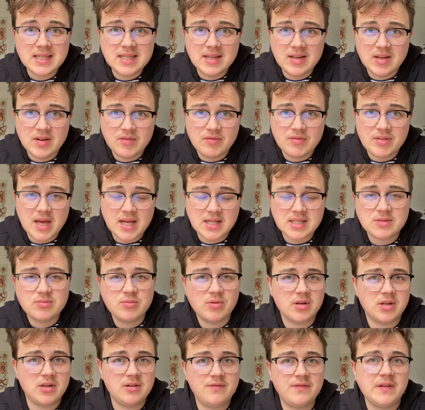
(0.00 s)
if that's
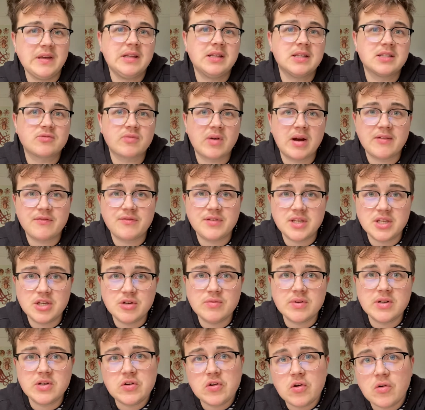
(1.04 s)
what you feel is right for you
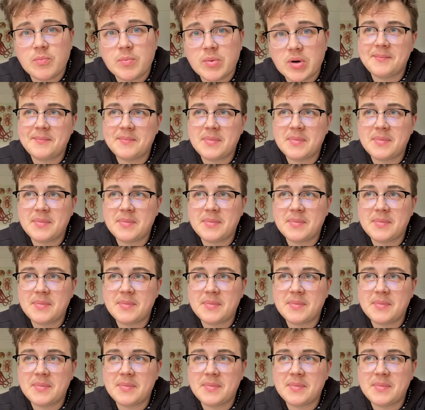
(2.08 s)
and your body.